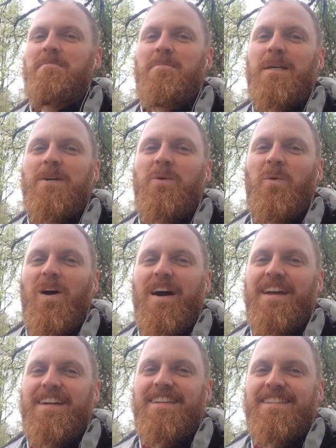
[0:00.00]
be
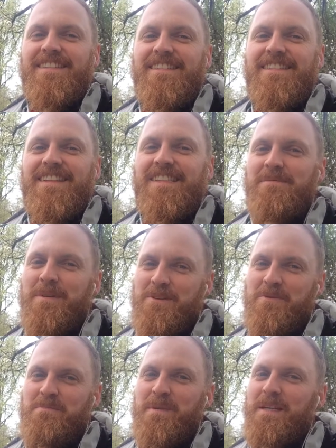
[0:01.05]
quiet. That's a big
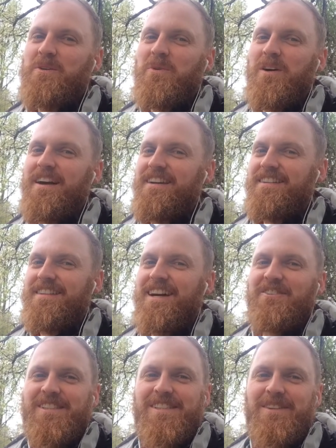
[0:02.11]
one. Be quiet.
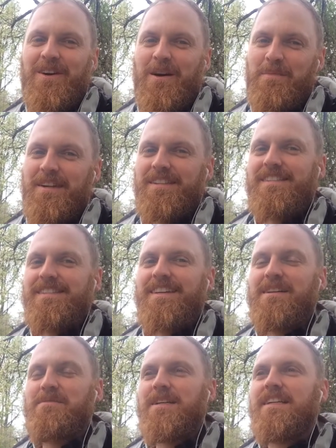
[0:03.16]
That one still operates
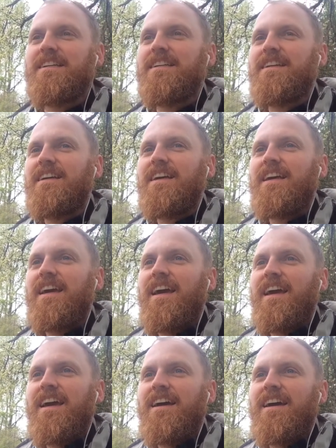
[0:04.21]
inside me.
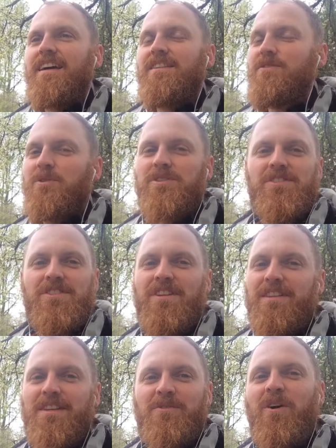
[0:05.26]
And of course, there's
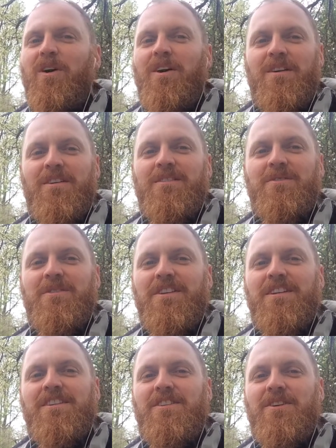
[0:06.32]
nothing wrong with
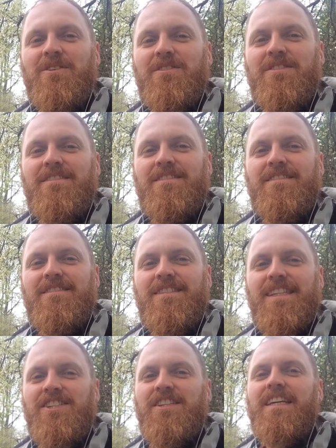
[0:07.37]
an adult
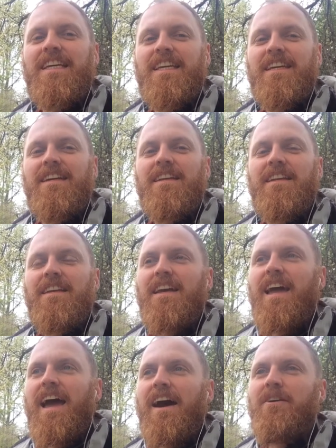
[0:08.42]
teaching a kid
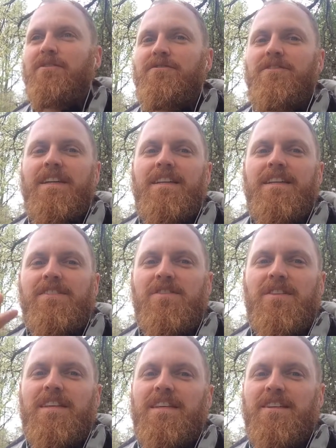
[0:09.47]
how to fit into
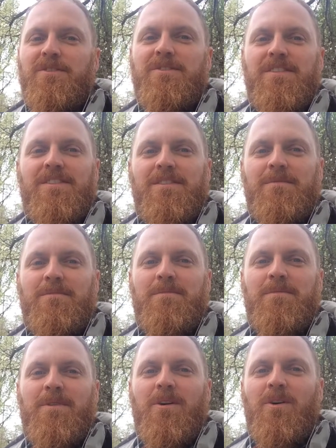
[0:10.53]
the ecosystem
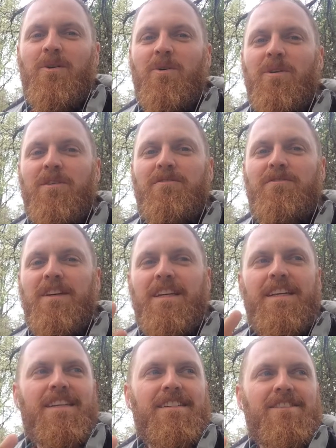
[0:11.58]
or fit
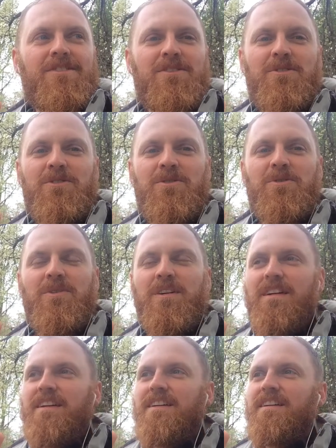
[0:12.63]
into
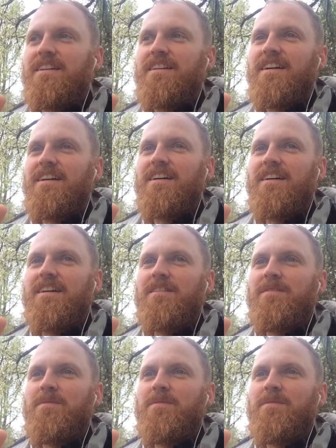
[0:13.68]
to